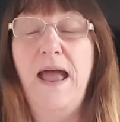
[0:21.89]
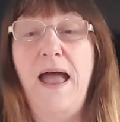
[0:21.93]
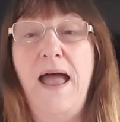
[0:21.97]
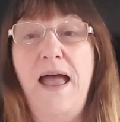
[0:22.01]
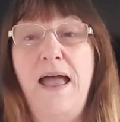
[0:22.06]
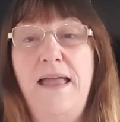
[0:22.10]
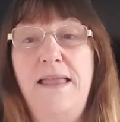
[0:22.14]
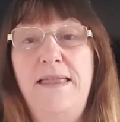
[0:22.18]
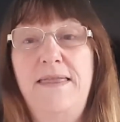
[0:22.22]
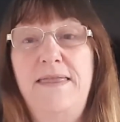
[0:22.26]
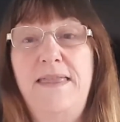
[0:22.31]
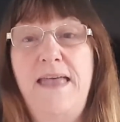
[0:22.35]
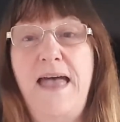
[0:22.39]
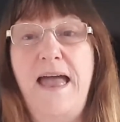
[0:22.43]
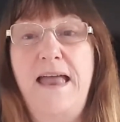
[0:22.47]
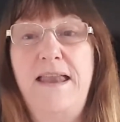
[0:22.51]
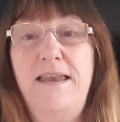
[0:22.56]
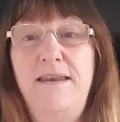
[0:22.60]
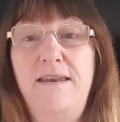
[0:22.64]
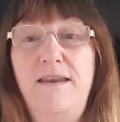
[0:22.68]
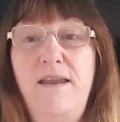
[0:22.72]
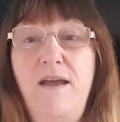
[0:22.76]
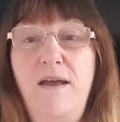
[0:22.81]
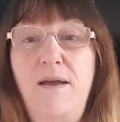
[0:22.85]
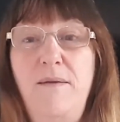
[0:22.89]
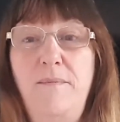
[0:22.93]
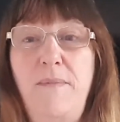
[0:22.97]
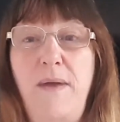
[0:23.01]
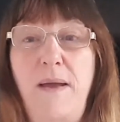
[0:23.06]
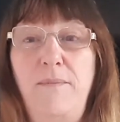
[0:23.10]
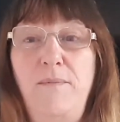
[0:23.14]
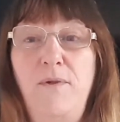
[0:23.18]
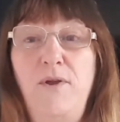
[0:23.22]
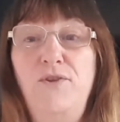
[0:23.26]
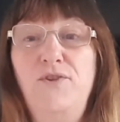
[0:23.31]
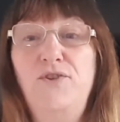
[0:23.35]
And then
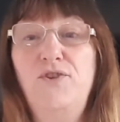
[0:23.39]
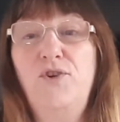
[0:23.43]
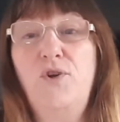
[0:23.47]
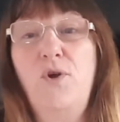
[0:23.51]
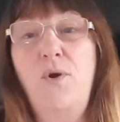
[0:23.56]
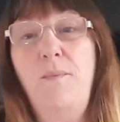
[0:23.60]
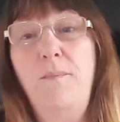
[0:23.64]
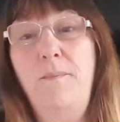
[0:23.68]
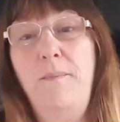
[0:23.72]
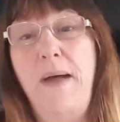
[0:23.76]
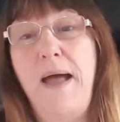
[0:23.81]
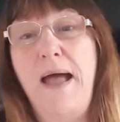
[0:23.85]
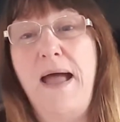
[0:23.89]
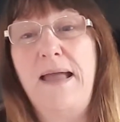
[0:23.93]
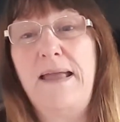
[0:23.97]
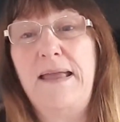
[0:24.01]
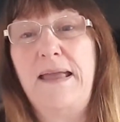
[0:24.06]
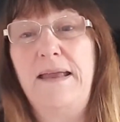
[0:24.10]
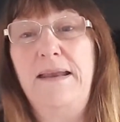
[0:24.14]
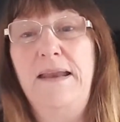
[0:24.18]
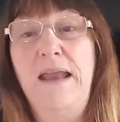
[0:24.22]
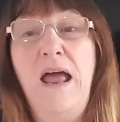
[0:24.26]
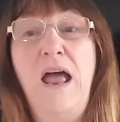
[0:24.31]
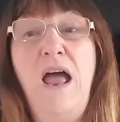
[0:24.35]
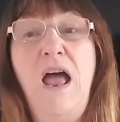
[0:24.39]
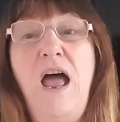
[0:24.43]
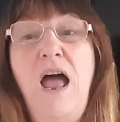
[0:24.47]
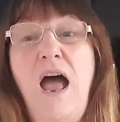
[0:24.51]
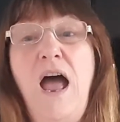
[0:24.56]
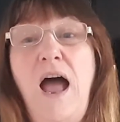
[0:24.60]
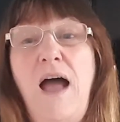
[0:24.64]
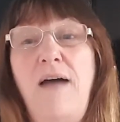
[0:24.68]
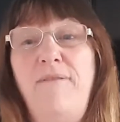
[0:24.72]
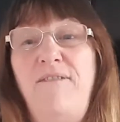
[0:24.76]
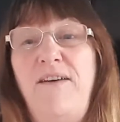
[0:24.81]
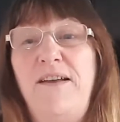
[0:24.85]
I'm going to come back, and
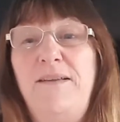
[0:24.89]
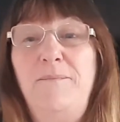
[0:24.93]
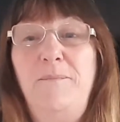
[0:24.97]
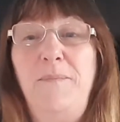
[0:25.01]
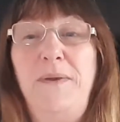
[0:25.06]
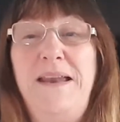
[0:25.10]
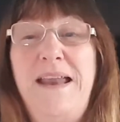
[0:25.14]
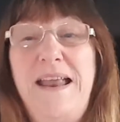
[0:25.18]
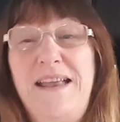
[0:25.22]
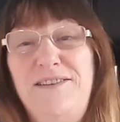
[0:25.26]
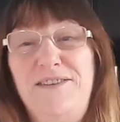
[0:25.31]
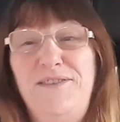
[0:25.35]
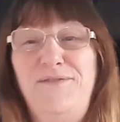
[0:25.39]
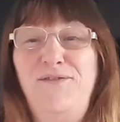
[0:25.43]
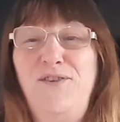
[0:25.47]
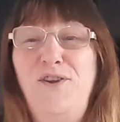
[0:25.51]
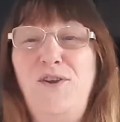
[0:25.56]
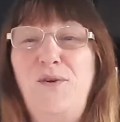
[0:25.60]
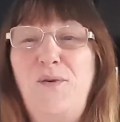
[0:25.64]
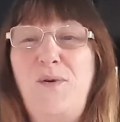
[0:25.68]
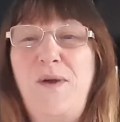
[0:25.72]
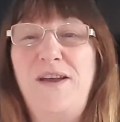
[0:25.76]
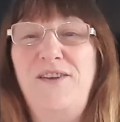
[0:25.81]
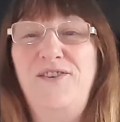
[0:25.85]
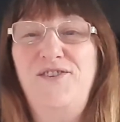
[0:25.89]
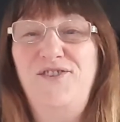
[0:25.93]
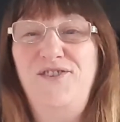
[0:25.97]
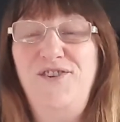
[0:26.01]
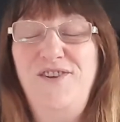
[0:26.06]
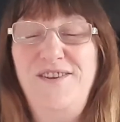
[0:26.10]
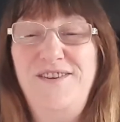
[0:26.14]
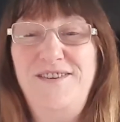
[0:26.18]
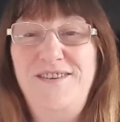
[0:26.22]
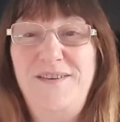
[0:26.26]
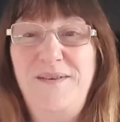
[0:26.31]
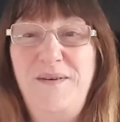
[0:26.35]
I've been asked a few
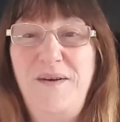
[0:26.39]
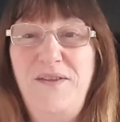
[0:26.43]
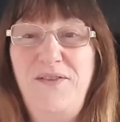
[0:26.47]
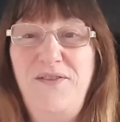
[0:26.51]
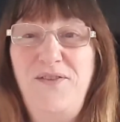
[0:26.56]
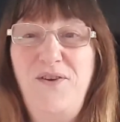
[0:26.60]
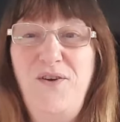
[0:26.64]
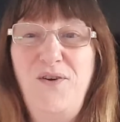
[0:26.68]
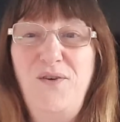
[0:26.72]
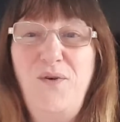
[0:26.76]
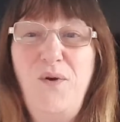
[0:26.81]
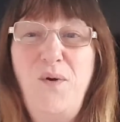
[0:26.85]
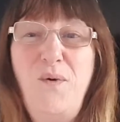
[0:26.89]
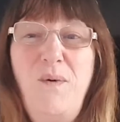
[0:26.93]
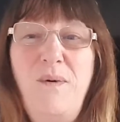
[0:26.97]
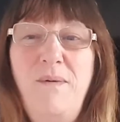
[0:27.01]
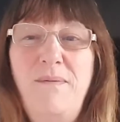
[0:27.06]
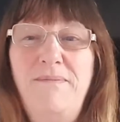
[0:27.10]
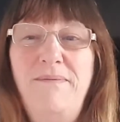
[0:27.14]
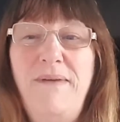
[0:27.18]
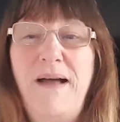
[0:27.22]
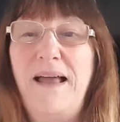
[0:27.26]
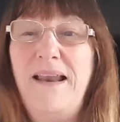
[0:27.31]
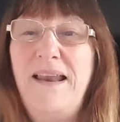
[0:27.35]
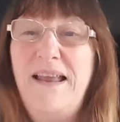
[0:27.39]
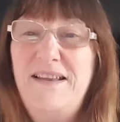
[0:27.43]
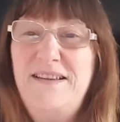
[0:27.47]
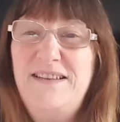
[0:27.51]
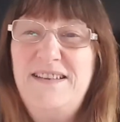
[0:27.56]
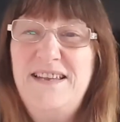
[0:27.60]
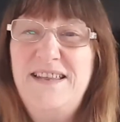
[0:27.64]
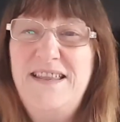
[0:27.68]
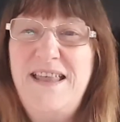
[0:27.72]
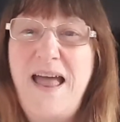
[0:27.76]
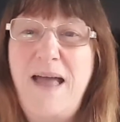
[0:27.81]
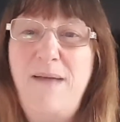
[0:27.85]
questions, so I thought, I'll
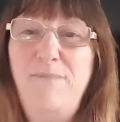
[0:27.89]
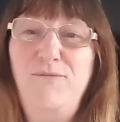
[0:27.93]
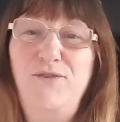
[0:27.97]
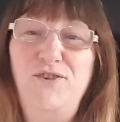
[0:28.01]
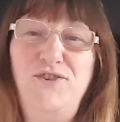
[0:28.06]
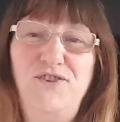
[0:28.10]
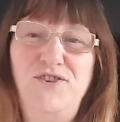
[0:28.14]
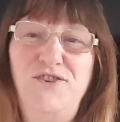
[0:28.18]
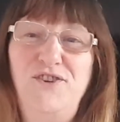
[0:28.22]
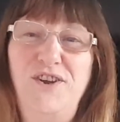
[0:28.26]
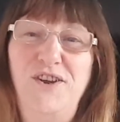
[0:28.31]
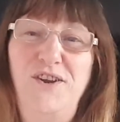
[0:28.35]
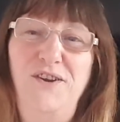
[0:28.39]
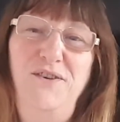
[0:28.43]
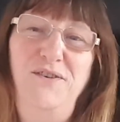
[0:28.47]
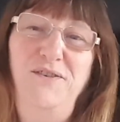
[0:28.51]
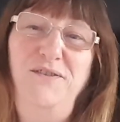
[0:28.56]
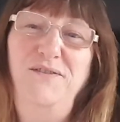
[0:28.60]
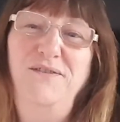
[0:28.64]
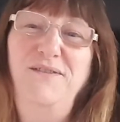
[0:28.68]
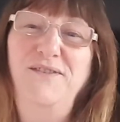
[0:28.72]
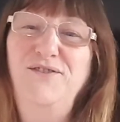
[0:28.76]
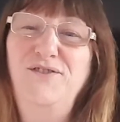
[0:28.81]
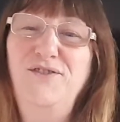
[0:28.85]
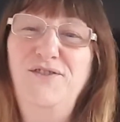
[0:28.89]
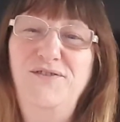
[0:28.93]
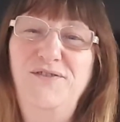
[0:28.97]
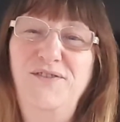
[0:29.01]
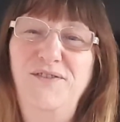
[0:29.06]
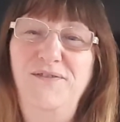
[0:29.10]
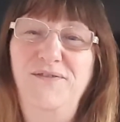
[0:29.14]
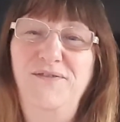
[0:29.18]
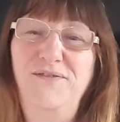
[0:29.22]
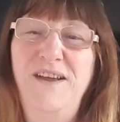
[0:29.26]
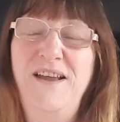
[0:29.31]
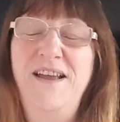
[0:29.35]
answer them just to sort
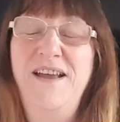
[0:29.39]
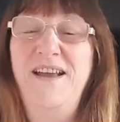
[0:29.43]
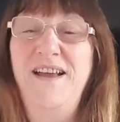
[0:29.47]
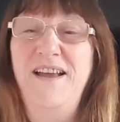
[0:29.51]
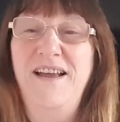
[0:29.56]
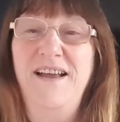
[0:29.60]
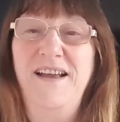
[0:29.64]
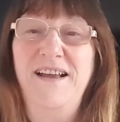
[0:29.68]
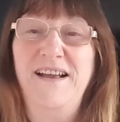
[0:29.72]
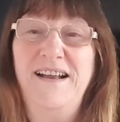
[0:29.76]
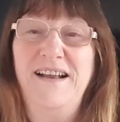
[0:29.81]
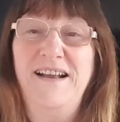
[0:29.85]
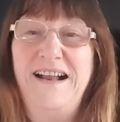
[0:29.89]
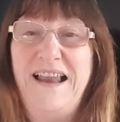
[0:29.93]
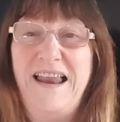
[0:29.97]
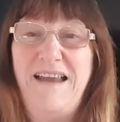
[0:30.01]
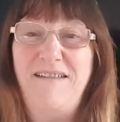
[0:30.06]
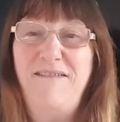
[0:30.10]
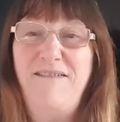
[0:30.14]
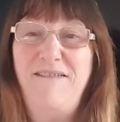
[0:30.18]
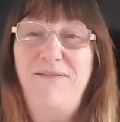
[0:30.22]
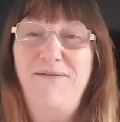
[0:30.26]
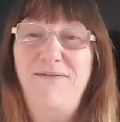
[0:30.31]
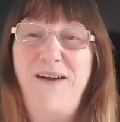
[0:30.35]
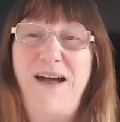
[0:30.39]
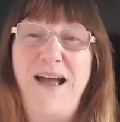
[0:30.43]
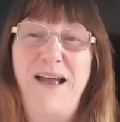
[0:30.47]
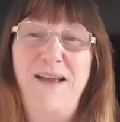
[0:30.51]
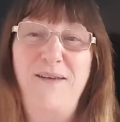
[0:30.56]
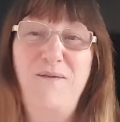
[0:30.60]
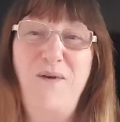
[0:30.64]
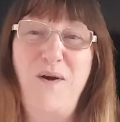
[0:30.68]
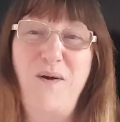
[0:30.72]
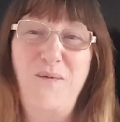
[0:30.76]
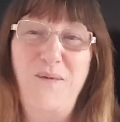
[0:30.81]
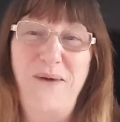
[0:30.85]
of clarify
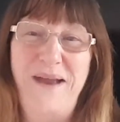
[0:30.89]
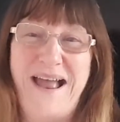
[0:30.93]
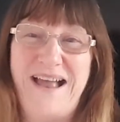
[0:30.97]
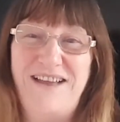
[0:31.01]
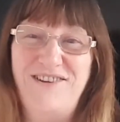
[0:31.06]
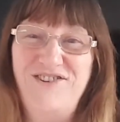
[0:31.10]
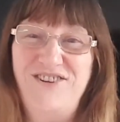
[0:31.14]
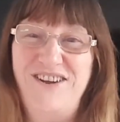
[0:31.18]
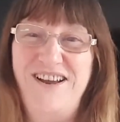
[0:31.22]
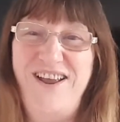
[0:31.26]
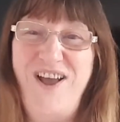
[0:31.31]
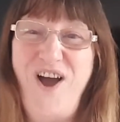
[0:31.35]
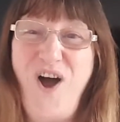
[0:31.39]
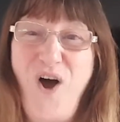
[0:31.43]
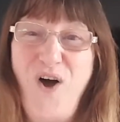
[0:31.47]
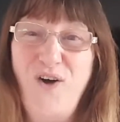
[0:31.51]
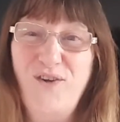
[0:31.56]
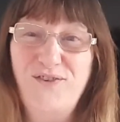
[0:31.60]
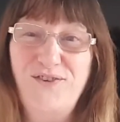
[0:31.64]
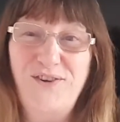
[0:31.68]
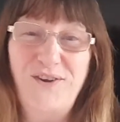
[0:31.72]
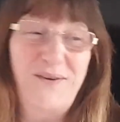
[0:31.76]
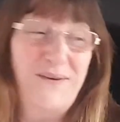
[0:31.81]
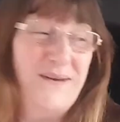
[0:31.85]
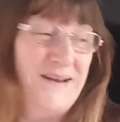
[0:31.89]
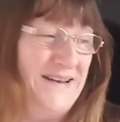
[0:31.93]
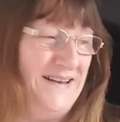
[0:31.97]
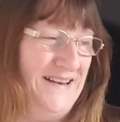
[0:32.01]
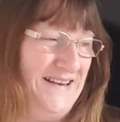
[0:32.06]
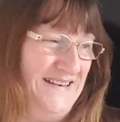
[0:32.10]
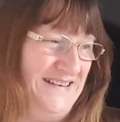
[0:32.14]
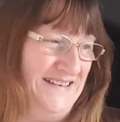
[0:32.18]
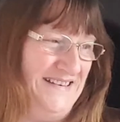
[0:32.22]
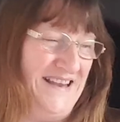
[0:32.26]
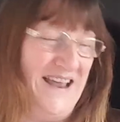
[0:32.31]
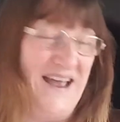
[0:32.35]
what we actually are
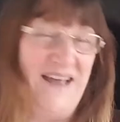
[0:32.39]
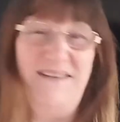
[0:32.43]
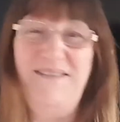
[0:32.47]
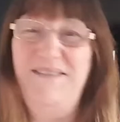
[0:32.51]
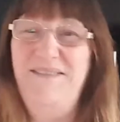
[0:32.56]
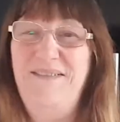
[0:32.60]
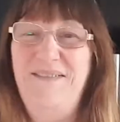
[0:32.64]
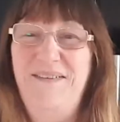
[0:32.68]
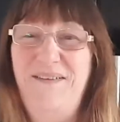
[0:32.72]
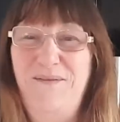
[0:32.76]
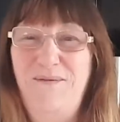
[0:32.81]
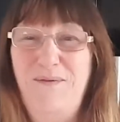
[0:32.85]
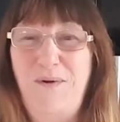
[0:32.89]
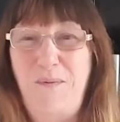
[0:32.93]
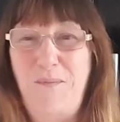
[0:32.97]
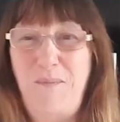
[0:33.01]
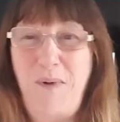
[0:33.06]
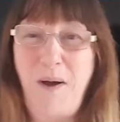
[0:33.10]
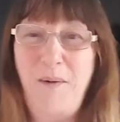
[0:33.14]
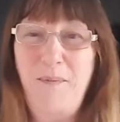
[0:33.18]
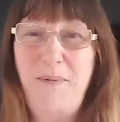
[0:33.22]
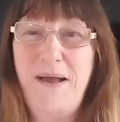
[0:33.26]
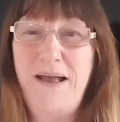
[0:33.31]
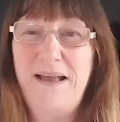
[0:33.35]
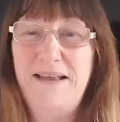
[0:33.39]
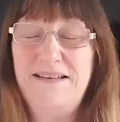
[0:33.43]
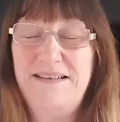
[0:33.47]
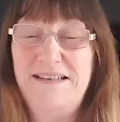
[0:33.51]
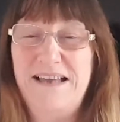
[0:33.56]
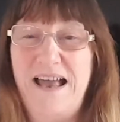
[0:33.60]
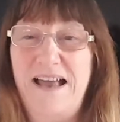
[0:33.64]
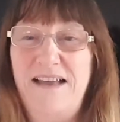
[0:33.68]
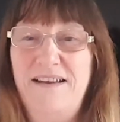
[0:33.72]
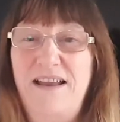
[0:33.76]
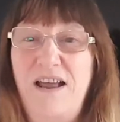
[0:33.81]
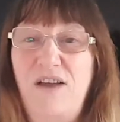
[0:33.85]
doing. So we'll pop
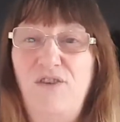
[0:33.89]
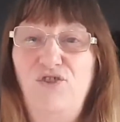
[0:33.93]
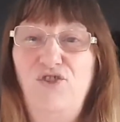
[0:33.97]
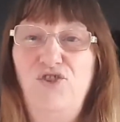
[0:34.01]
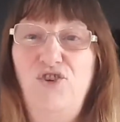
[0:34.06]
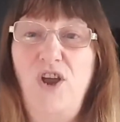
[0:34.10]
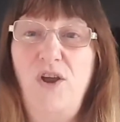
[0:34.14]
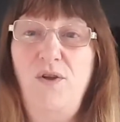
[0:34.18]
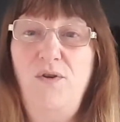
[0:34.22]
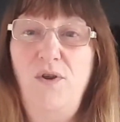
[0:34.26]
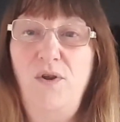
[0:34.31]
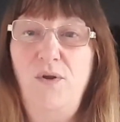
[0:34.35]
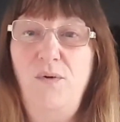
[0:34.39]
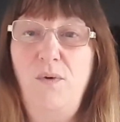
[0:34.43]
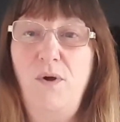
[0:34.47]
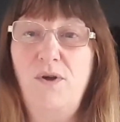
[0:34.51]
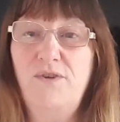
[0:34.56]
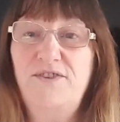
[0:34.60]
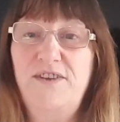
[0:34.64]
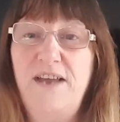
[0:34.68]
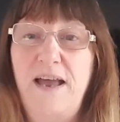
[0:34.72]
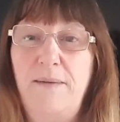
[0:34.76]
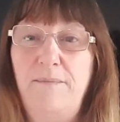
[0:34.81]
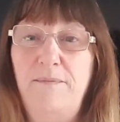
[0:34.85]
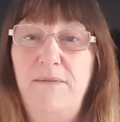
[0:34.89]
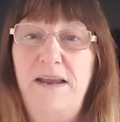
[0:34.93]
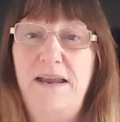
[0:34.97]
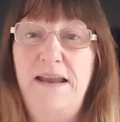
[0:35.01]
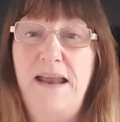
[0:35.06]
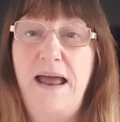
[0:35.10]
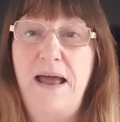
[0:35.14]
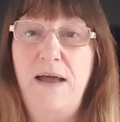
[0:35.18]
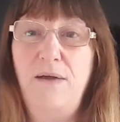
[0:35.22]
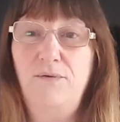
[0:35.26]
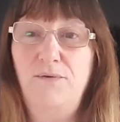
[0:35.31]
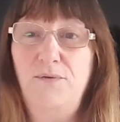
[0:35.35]
outside and I'll show you what's happening
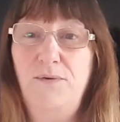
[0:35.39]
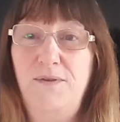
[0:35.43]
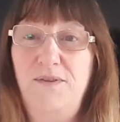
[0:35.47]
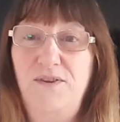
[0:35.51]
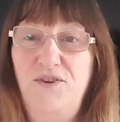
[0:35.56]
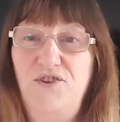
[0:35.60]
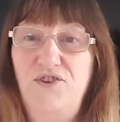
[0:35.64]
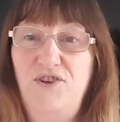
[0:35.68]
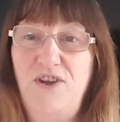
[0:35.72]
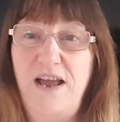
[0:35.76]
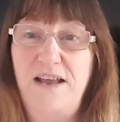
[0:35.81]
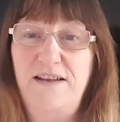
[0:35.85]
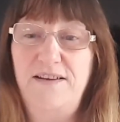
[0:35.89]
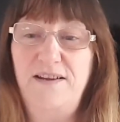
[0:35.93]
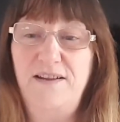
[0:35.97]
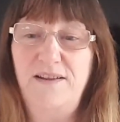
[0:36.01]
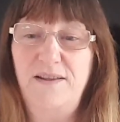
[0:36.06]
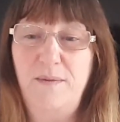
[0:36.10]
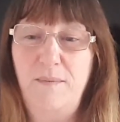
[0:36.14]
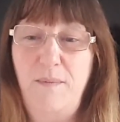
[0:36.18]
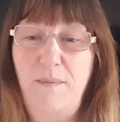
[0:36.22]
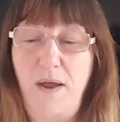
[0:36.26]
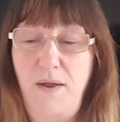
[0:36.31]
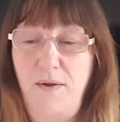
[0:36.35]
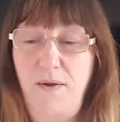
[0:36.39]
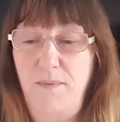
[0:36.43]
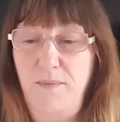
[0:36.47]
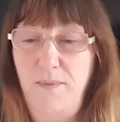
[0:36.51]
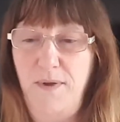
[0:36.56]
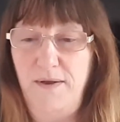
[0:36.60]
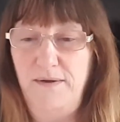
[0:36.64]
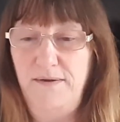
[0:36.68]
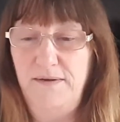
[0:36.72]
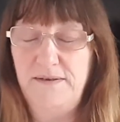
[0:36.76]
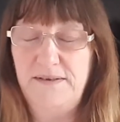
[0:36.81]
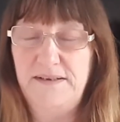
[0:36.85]
out with the shed at the
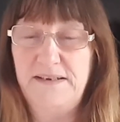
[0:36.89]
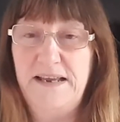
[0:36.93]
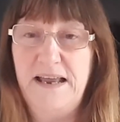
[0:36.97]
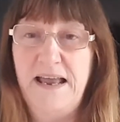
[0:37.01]
moment.